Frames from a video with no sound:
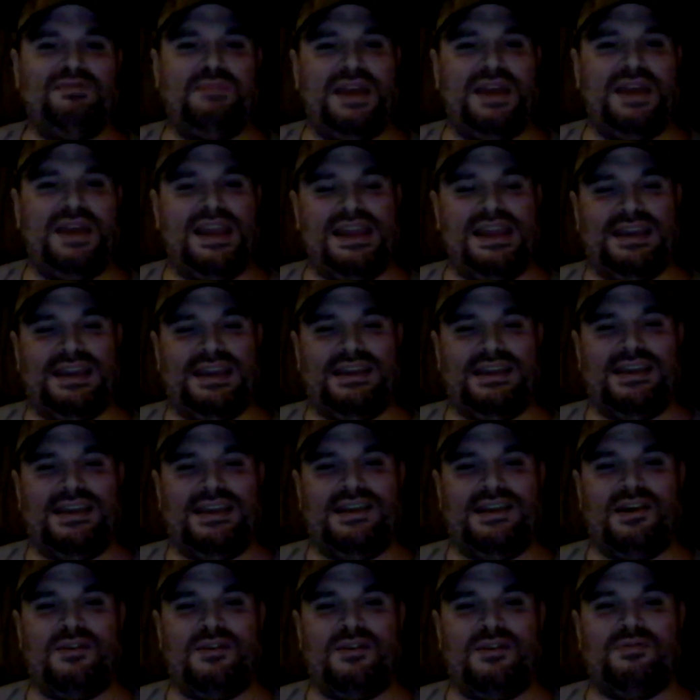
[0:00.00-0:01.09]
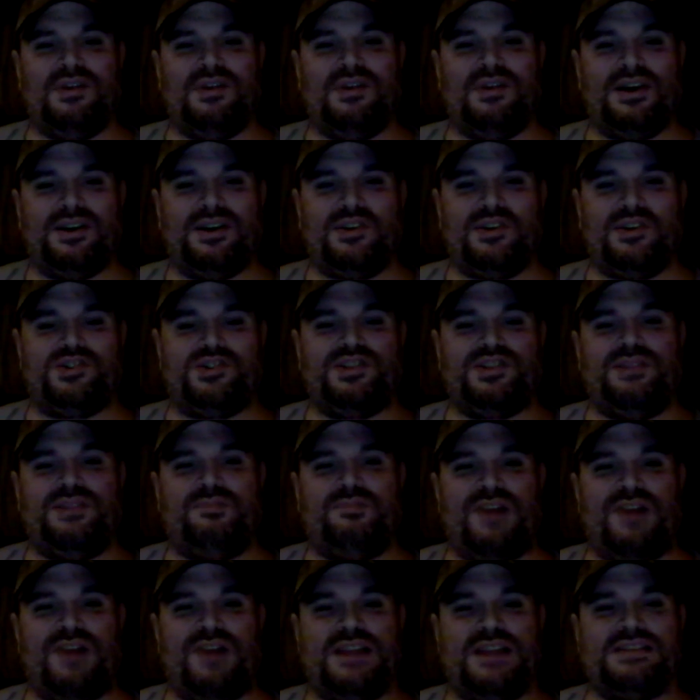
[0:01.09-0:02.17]
being, a cushy
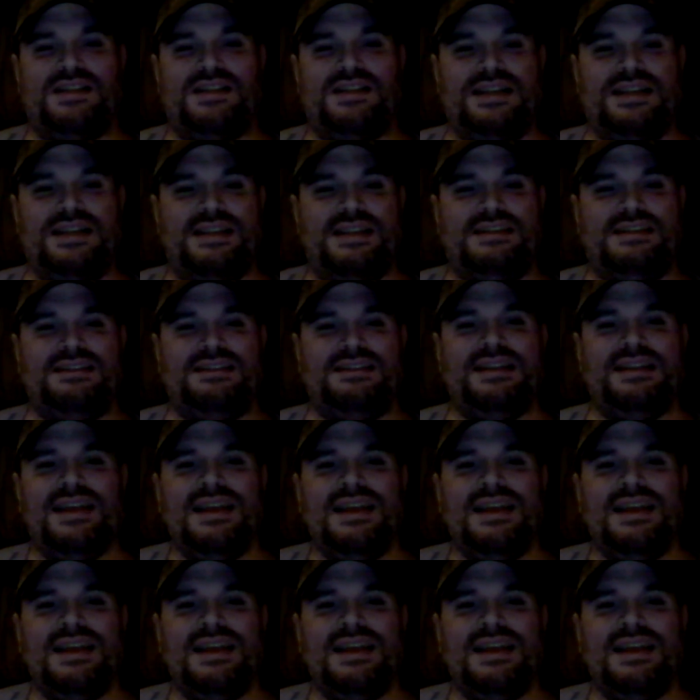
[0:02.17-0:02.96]
president, and